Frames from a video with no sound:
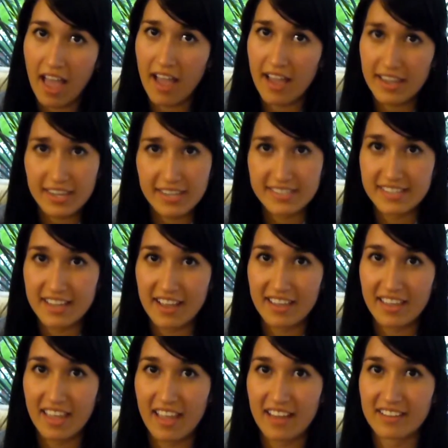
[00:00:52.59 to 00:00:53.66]
and he
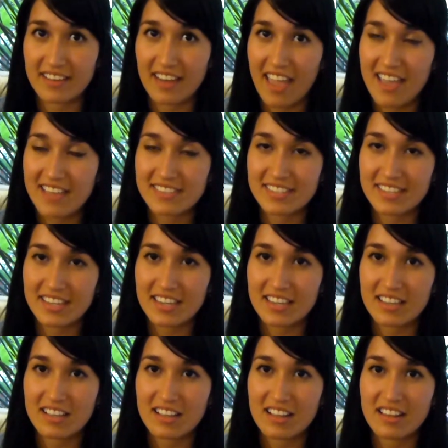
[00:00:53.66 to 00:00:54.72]
died in 18